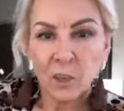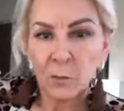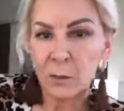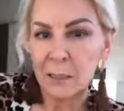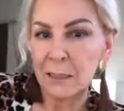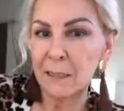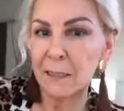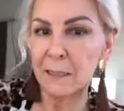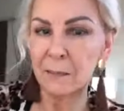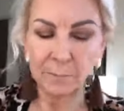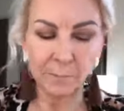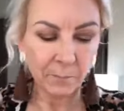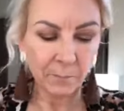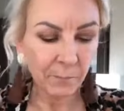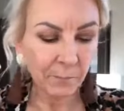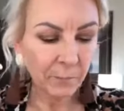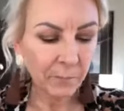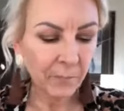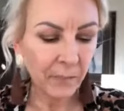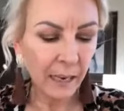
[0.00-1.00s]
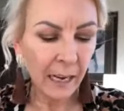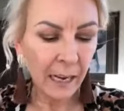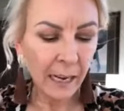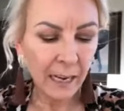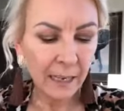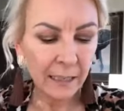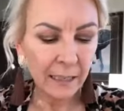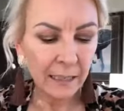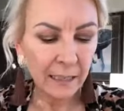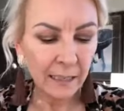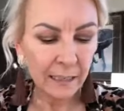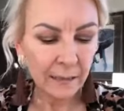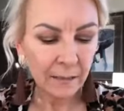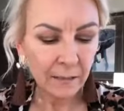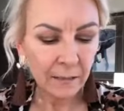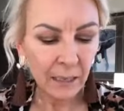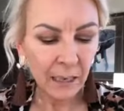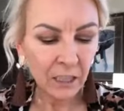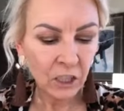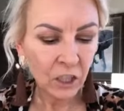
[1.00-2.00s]
twisted. And
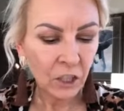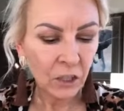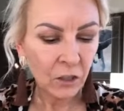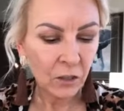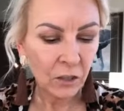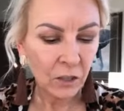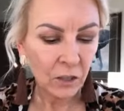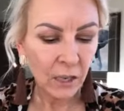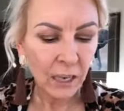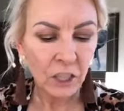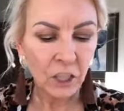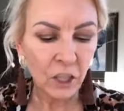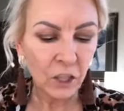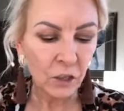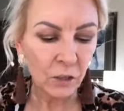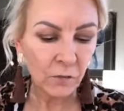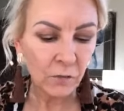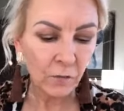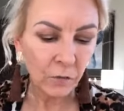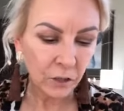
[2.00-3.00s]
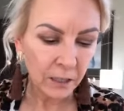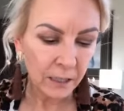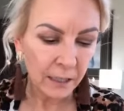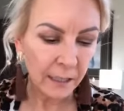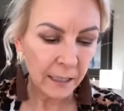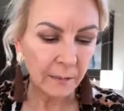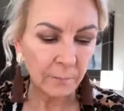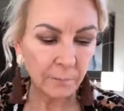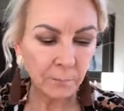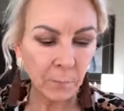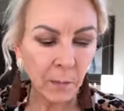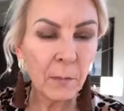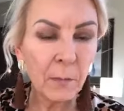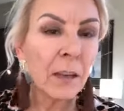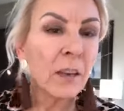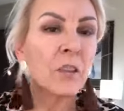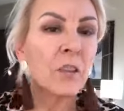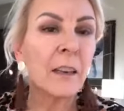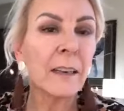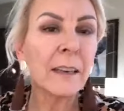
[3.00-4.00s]
I should do the, I should do the 4D.
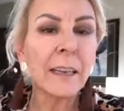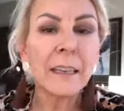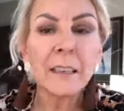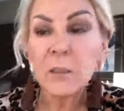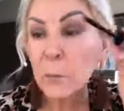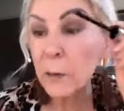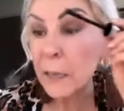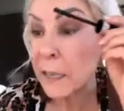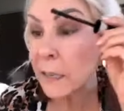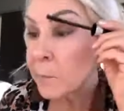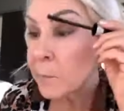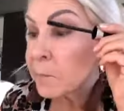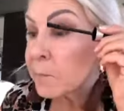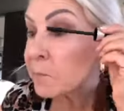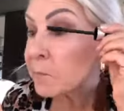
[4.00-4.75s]
Maybe I'll do that next week